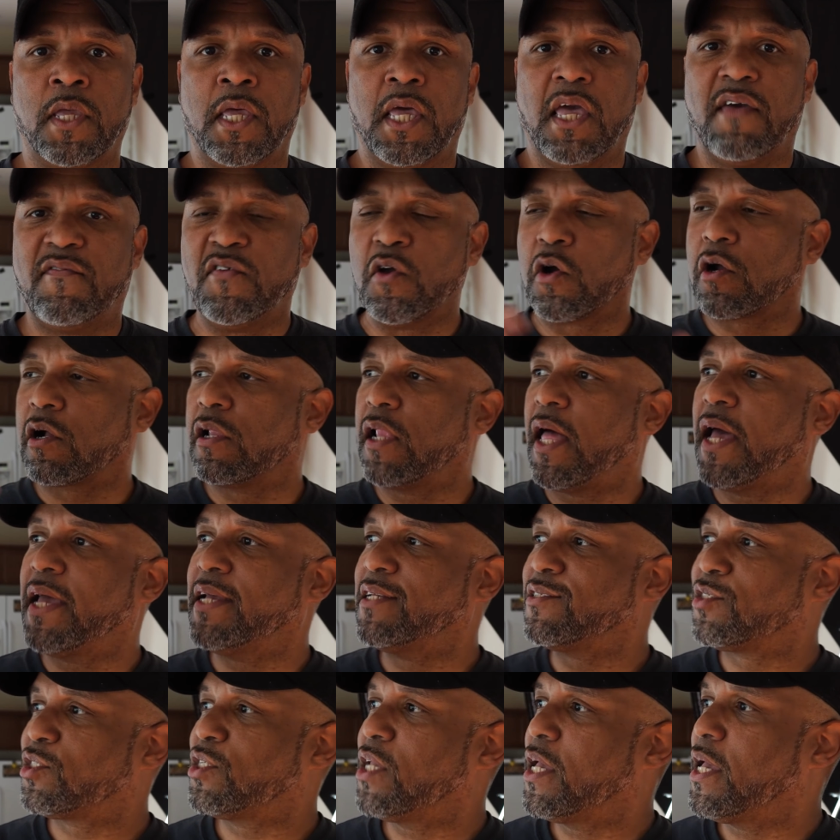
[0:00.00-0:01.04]
If your
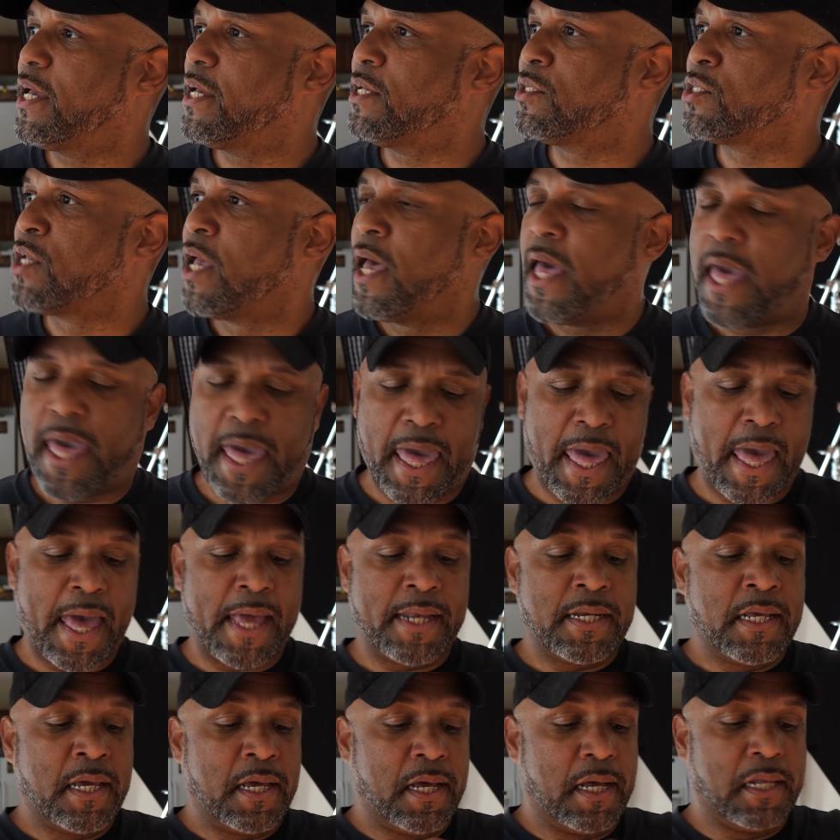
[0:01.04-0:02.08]
client says
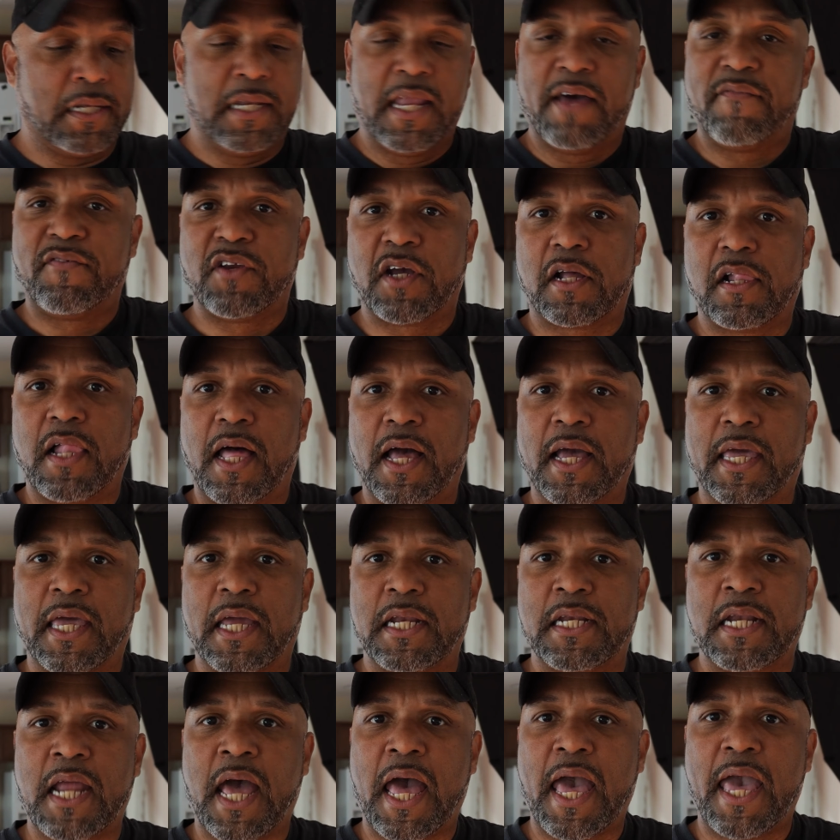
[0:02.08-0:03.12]
at 11 o'clock
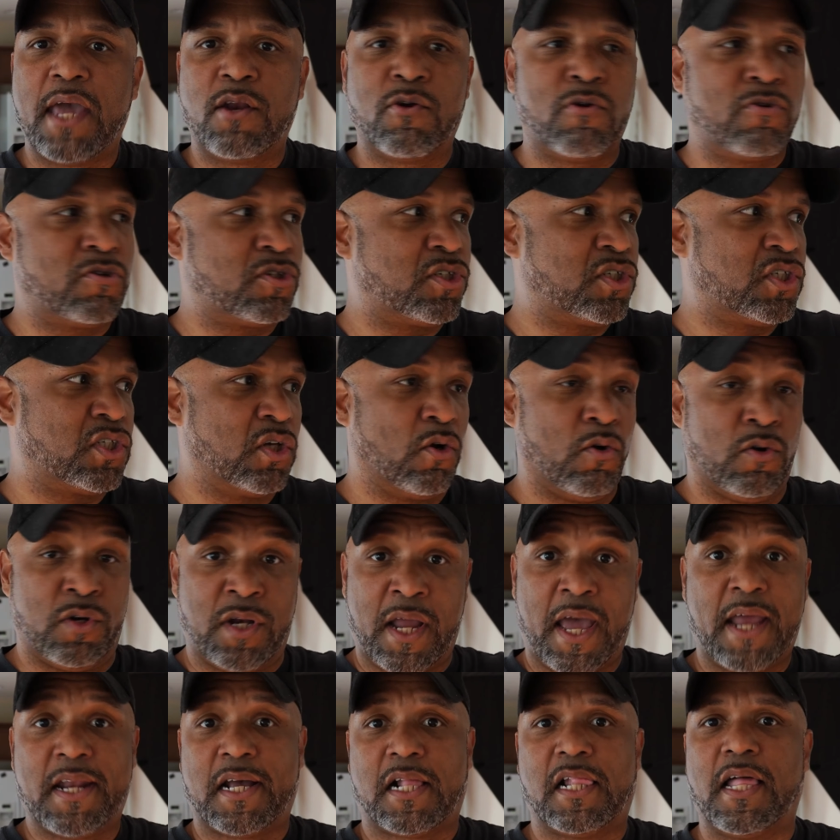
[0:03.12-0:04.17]
at night or
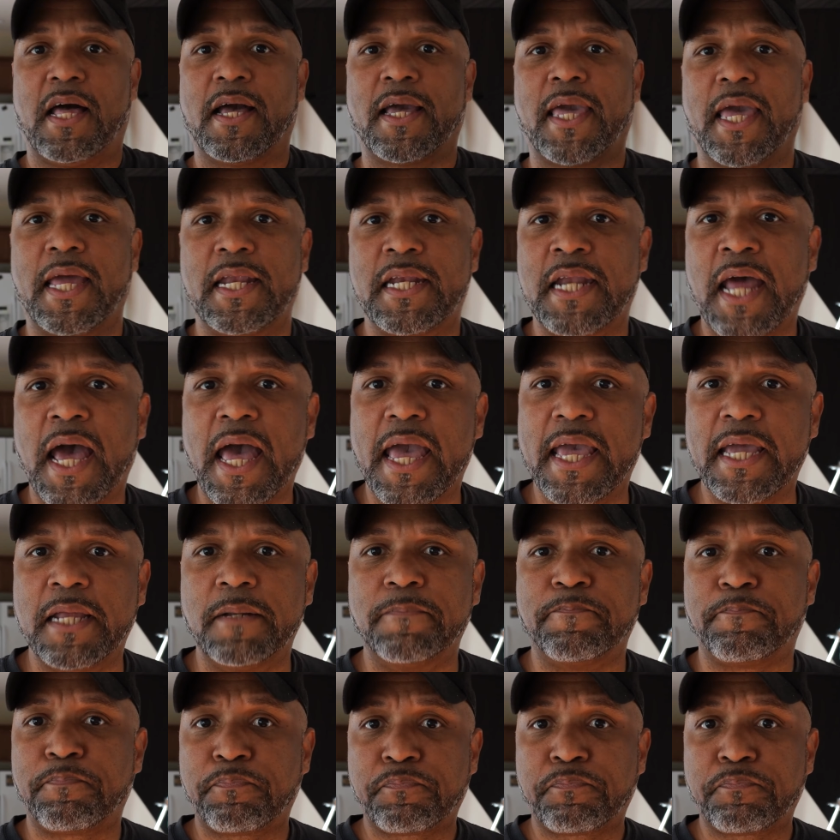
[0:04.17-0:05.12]
9 o'clock at night